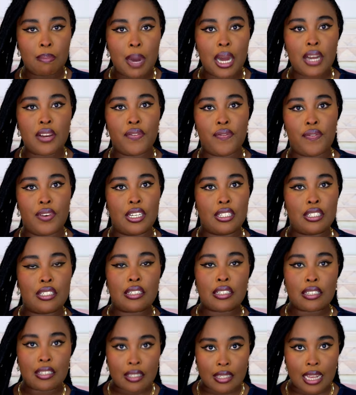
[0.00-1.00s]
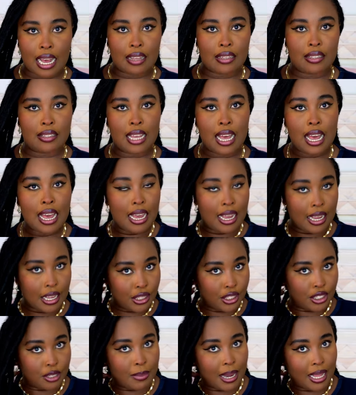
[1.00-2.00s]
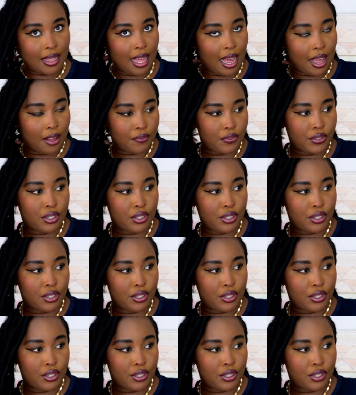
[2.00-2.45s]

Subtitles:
manifest success into my life.